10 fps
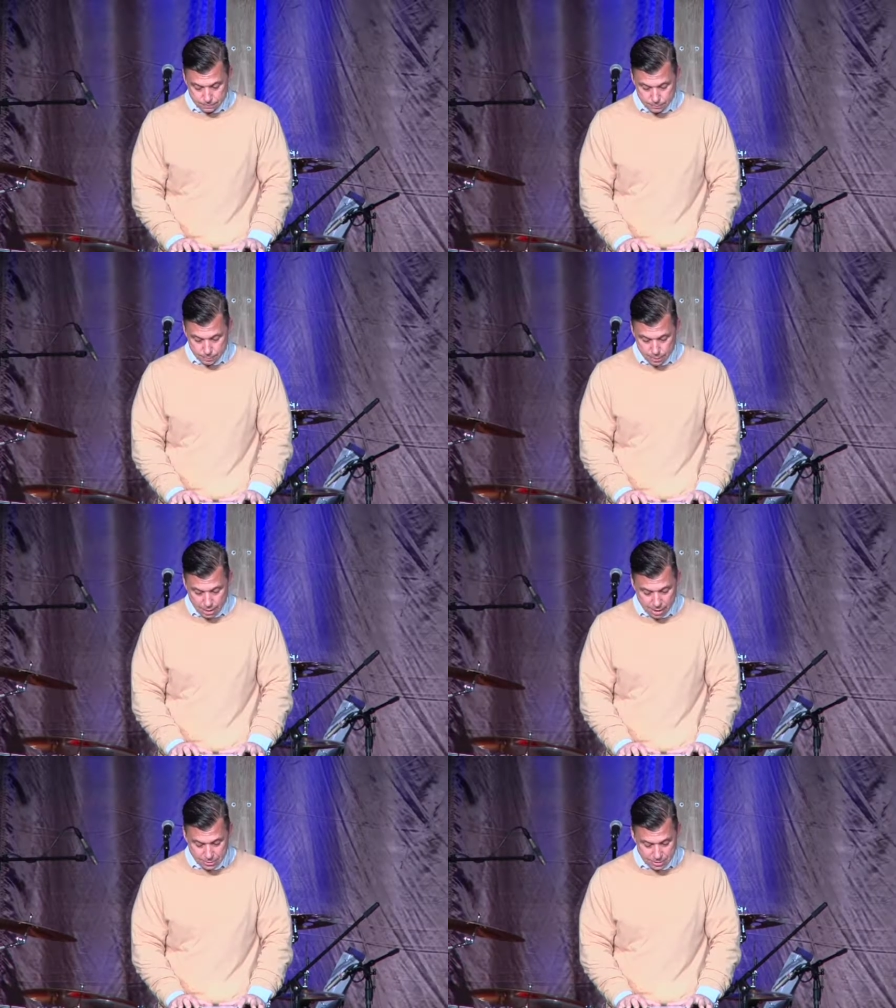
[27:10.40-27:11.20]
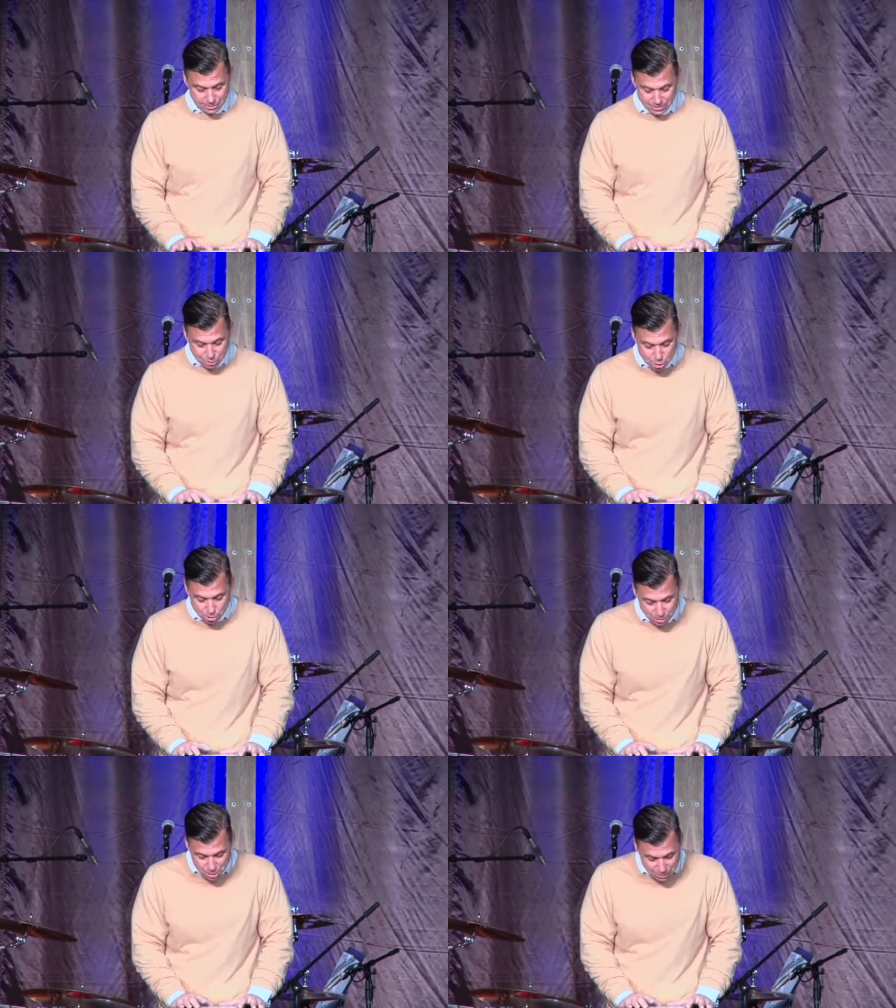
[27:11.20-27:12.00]
But God says, in the
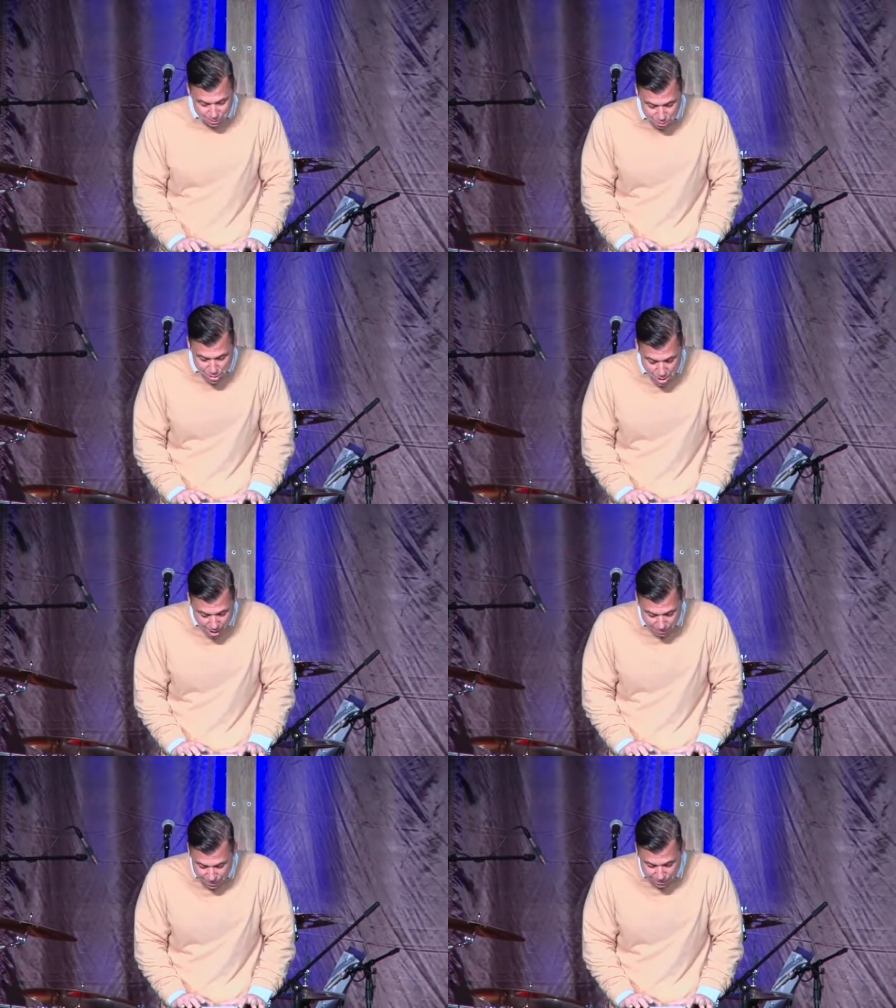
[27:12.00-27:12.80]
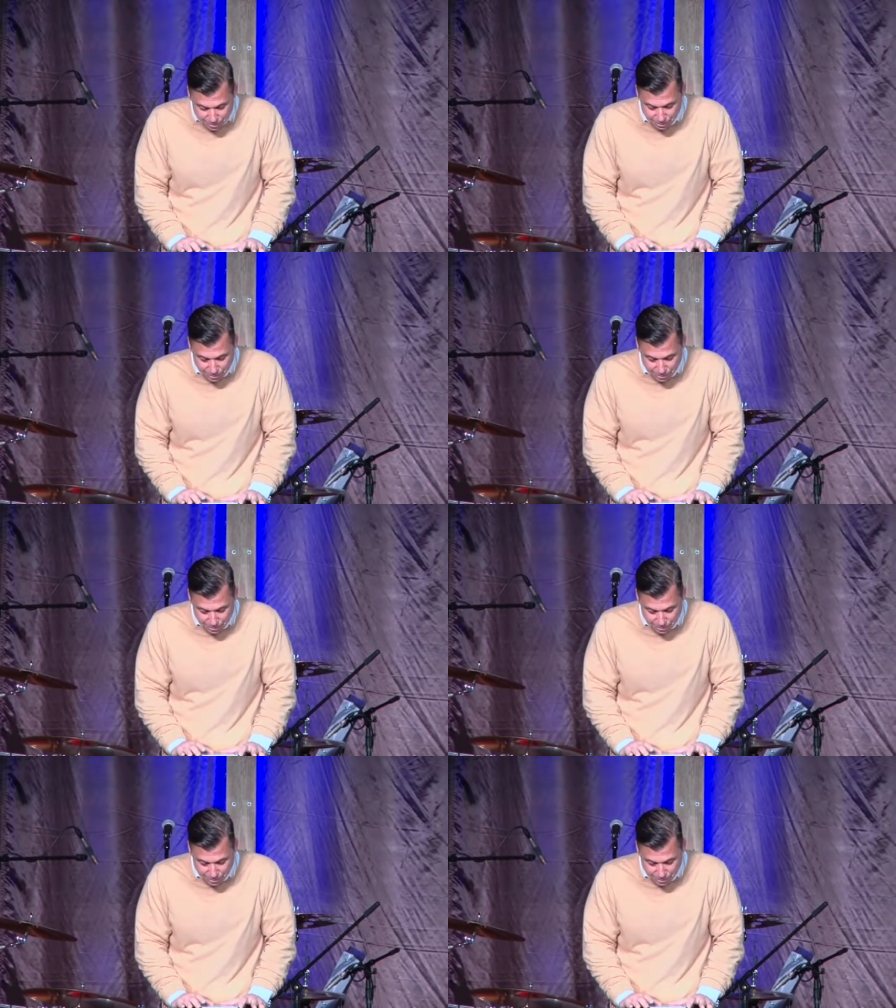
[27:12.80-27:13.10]
church, this should not be so.